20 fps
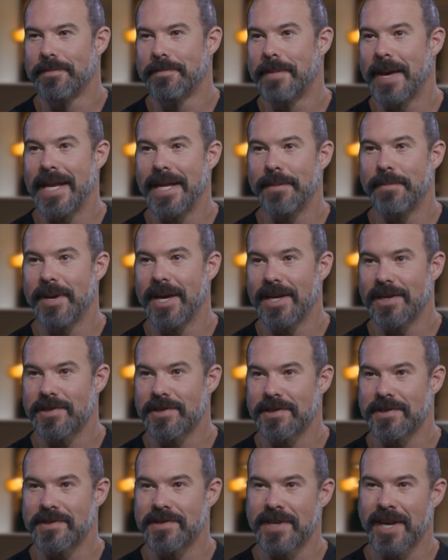many
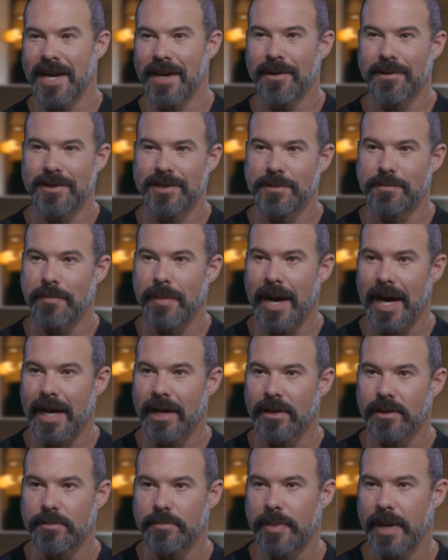patients say, oh, it's
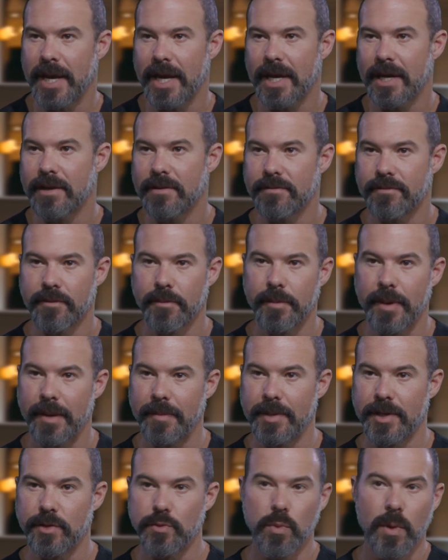mild pain for
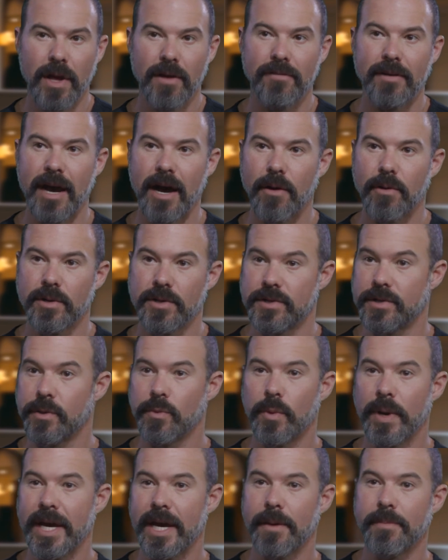maybe 12 hours. They'll
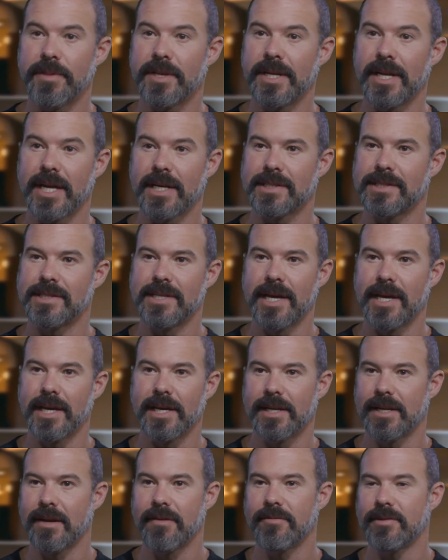wake up the next day
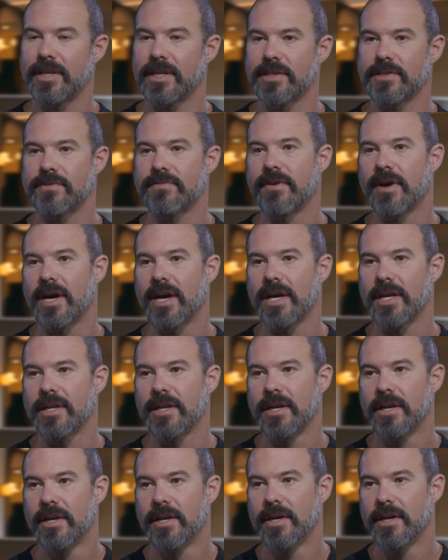and everything's fine.
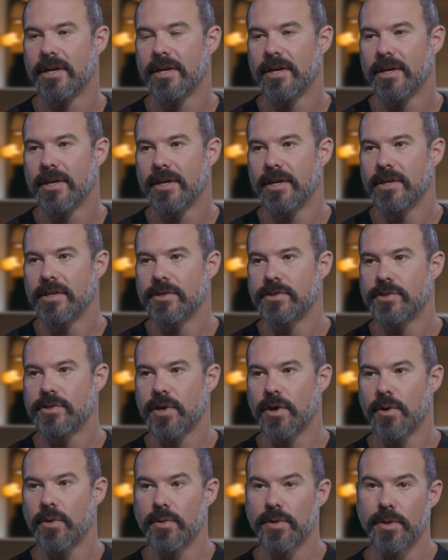
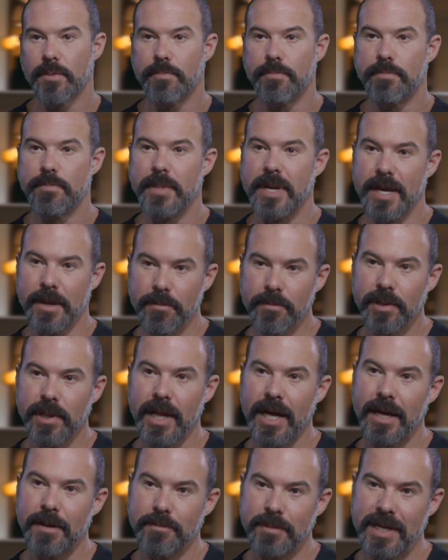So the
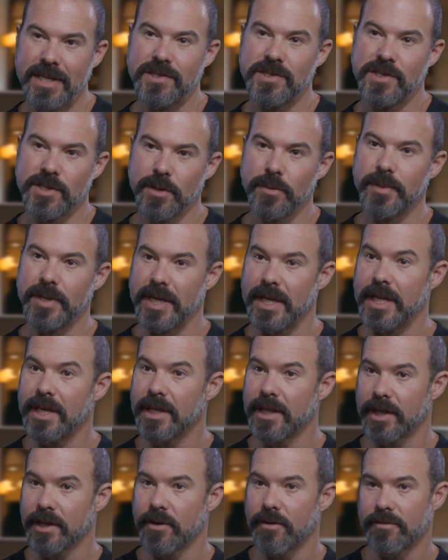implant may still be
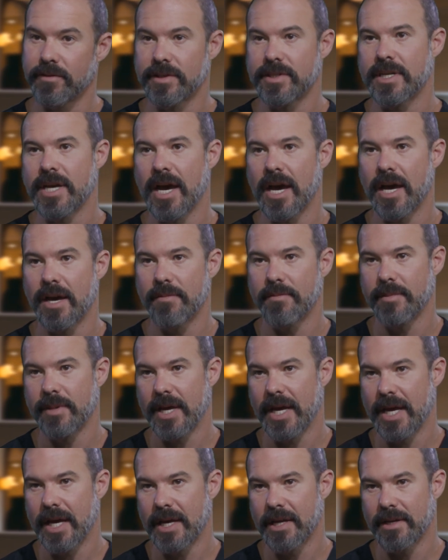healing over time,
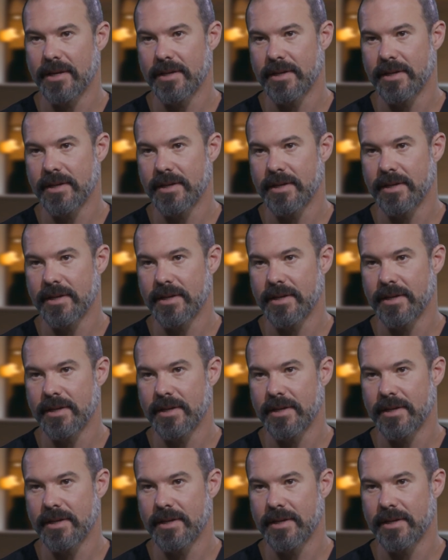and